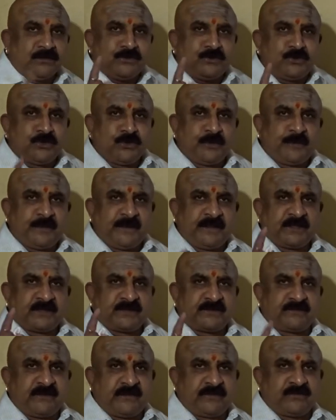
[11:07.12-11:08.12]

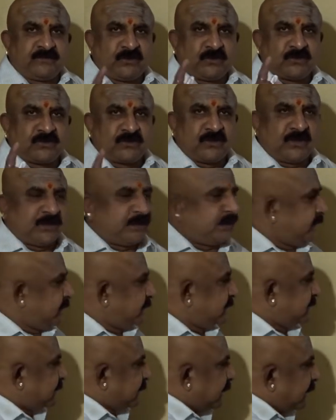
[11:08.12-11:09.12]
Jupiter's fifth house lord is
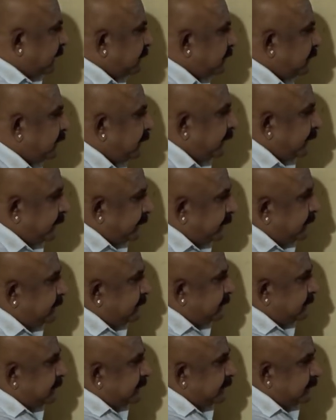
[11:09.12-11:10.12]
Sun.
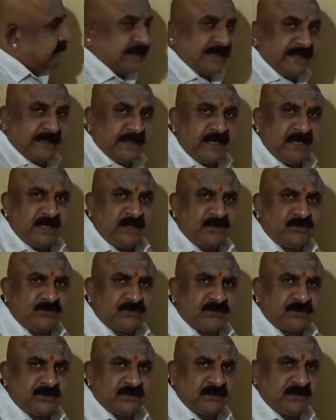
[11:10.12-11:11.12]
He's in the second
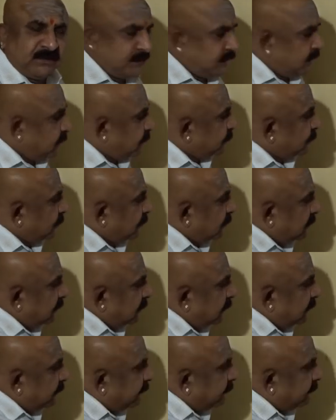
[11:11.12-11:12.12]
house.
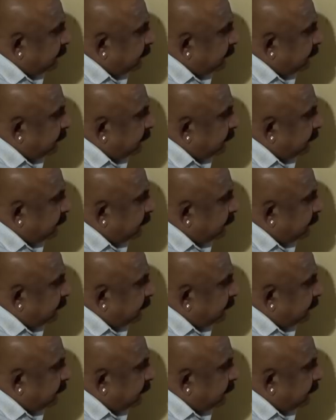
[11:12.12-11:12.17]
So